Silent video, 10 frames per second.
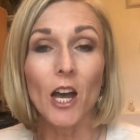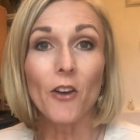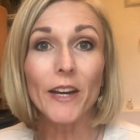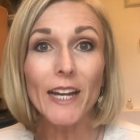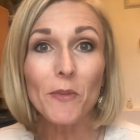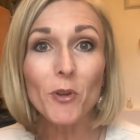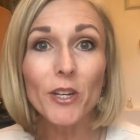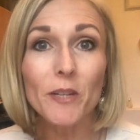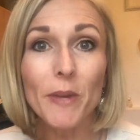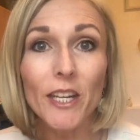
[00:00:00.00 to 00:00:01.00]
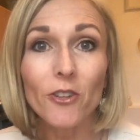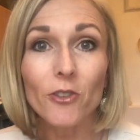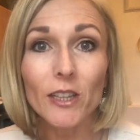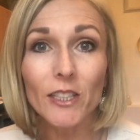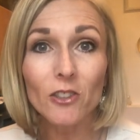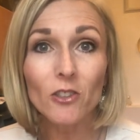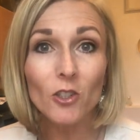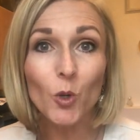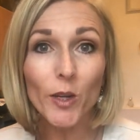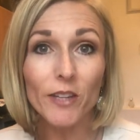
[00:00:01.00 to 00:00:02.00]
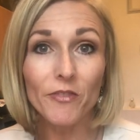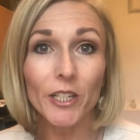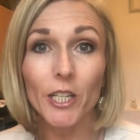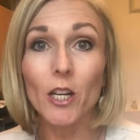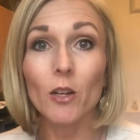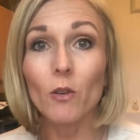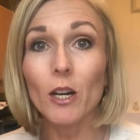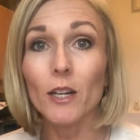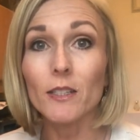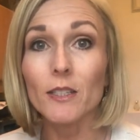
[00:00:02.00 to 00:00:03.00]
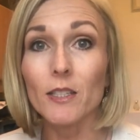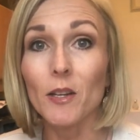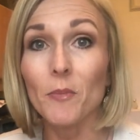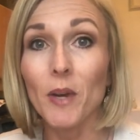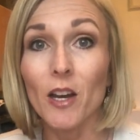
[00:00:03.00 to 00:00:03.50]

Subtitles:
All right, I'm going to make you a little quick video on some